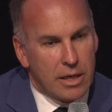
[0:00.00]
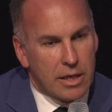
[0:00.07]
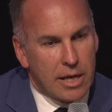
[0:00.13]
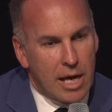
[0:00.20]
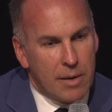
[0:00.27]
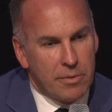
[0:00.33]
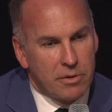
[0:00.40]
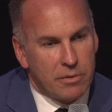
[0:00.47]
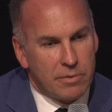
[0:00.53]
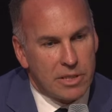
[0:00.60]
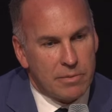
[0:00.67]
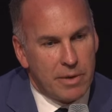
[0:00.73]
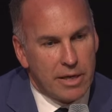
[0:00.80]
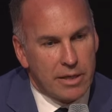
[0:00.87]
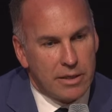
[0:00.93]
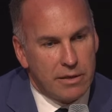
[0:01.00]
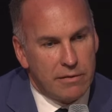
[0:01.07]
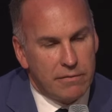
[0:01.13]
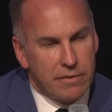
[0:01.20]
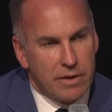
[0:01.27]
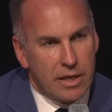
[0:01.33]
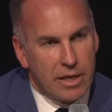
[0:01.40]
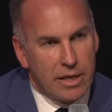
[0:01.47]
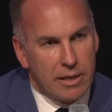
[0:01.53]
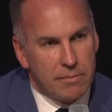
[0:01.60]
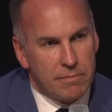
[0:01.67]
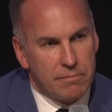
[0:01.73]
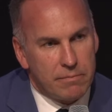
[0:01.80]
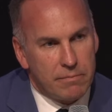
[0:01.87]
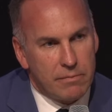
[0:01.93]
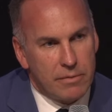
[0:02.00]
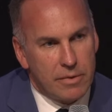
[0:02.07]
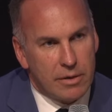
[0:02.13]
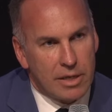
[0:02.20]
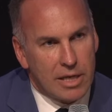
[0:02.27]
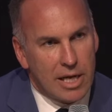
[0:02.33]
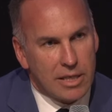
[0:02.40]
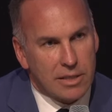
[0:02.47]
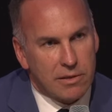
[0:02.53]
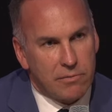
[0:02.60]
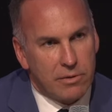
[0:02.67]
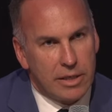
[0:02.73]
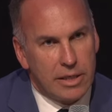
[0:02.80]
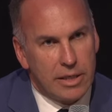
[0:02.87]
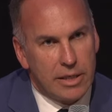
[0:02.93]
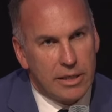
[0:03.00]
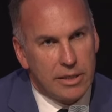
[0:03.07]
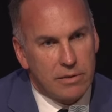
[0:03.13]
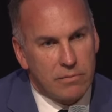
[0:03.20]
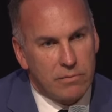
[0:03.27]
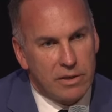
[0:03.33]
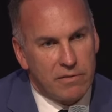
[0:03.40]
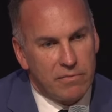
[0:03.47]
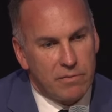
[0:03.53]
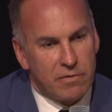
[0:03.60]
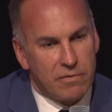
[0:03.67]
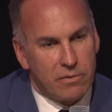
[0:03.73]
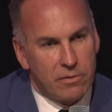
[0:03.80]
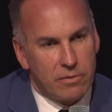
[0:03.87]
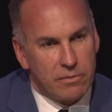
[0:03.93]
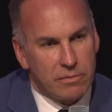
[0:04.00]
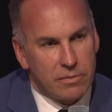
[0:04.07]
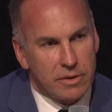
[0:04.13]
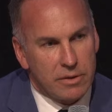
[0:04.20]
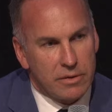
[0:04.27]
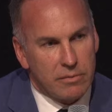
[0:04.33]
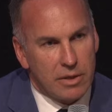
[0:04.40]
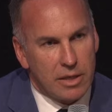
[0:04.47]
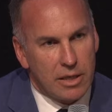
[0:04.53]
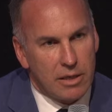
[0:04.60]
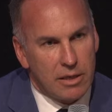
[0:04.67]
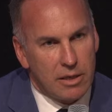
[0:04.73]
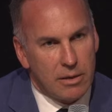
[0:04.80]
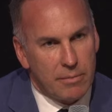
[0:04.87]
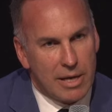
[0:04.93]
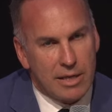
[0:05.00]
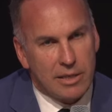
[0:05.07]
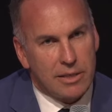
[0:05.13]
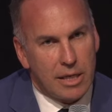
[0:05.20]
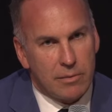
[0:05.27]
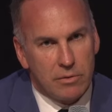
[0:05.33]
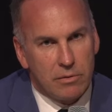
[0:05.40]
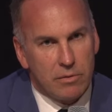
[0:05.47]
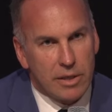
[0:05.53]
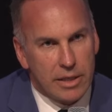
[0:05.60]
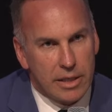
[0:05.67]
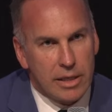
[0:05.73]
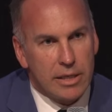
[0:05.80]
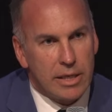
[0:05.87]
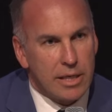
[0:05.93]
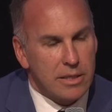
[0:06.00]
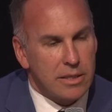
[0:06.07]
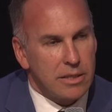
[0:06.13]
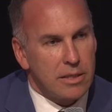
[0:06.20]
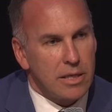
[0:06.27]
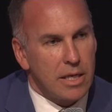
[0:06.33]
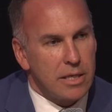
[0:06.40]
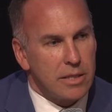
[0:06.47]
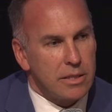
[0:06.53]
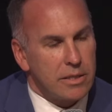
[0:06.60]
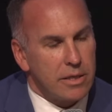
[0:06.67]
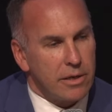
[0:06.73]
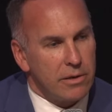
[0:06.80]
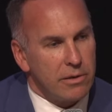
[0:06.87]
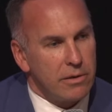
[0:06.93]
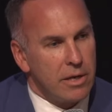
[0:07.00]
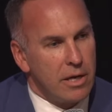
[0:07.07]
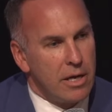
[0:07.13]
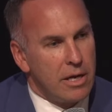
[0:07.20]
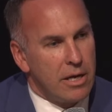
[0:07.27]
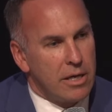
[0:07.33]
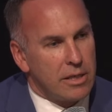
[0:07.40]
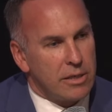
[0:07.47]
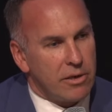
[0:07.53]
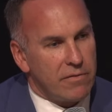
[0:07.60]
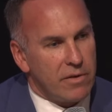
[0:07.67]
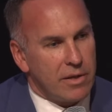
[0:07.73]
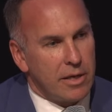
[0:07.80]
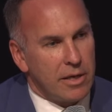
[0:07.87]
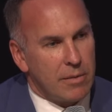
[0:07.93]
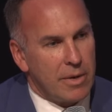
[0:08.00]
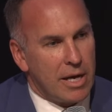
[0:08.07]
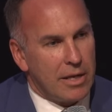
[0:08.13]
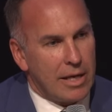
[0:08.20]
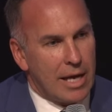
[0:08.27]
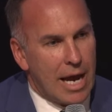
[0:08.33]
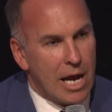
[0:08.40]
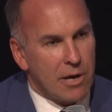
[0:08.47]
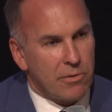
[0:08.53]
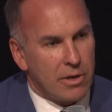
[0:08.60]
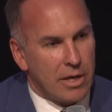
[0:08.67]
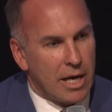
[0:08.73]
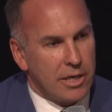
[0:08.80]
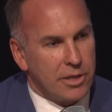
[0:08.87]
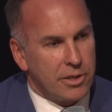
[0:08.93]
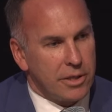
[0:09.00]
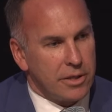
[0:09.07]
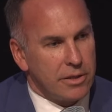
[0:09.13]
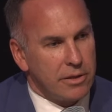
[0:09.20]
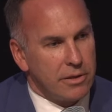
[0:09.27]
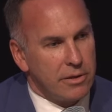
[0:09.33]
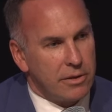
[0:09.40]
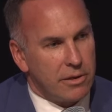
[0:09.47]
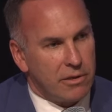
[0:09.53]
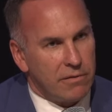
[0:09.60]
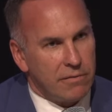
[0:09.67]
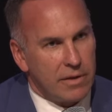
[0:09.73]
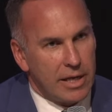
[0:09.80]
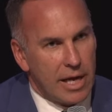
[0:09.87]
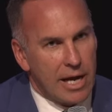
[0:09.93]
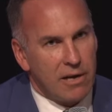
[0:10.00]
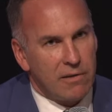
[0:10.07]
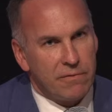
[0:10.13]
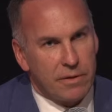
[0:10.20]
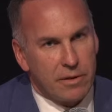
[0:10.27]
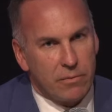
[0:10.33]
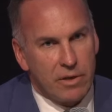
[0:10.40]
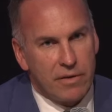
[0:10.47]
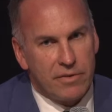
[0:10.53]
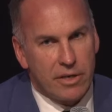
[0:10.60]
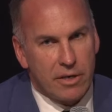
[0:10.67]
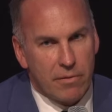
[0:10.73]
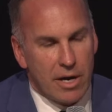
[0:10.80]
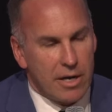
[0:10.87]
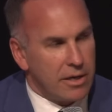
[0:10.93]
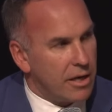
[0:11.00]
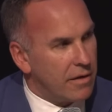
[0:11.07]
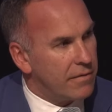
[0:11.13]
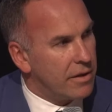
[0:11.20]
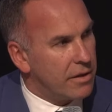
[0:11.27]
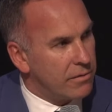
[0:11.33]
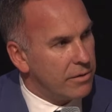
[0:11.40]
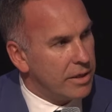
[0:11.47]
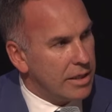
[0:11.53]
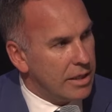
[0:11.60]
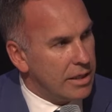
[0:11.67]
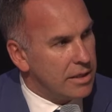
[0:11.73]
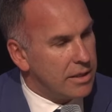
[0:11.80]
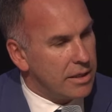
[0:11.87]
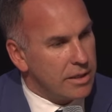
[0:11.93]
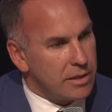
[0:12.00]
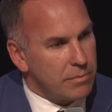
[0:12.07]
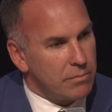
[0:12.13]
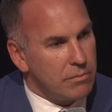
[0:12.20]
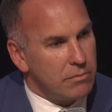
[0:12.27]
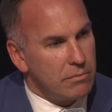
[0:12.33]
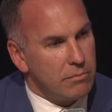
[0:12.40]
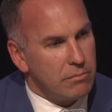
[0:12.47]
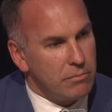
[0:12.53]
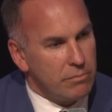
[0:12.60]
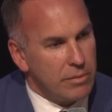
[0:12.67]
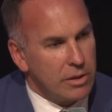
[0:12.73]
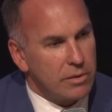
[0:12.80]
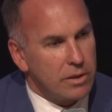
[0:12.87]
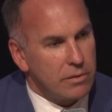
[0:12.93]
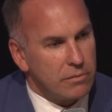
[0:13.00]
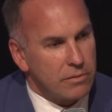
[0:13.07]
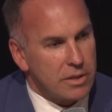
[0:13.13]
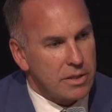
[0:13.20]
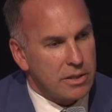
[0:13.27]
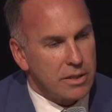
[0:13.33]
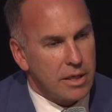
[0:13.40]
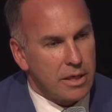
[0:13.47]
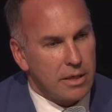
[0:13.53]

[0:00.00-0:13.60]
capital perspective, in the last 3 years, we've performed about double what the index has done. So if I think about the aggregation of the alpha that we've generated over the 3 years since Milton was